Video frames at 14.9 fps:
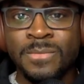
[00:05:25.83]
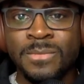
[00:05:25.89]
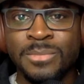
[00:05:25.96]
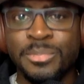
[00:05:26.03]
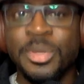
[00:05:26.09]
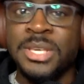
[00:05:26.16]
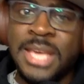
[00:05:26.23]

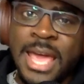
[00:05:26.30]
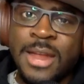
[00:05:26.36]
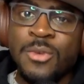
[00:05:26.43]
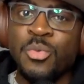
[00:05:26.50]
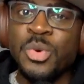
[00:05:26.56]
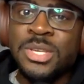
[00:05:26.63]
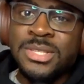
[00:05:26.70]
But
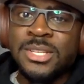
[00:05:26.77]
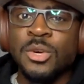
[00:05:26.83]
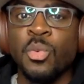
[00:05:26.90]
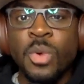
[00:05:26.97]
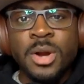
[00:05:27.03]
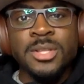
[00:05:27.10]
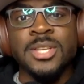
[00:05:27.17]
yet, we
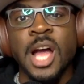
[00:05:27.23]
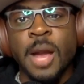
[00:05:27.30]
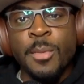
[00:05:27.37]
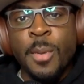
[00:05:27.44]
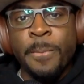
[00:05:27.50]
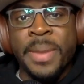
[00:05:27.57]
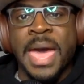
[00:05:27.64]
still want to talk
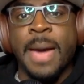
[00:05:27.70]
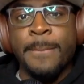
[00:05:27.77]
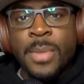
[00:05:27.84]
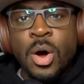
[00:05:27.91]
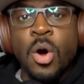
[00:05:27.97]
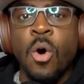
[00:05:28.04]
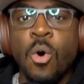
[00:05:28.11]
about Pat
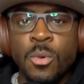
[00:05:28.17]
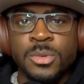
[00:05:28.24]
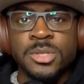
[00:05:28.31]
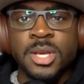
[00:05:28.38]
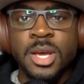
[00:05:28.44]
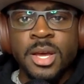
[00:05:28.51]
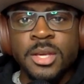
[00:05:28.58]

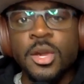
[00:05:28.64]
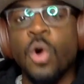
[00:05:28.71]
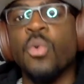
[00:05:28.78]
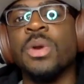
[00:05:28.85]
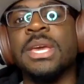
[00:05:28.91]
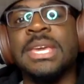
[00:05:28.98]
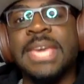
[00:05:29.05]
Mahomes.
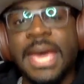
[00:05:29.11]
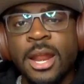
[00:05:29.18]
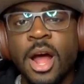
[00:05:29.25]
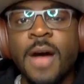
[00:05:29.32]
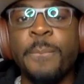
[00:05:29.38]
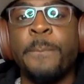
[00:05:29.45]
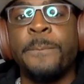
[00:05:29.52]
Yo, get
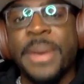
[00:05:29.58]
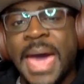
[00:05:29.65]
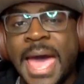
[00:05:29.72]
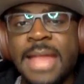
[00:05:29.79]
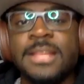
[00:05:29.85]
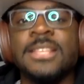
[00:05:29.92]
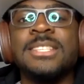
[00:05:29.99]
off
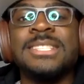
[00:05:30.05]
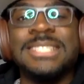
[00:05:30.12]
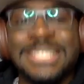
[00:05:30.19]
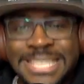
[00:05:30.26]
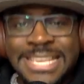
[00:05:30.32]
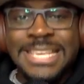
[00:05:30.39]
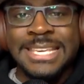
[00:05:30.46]
Pat's
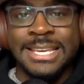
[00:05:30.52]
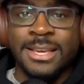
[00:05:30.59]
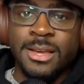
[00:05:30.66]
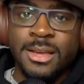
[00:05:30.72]
D.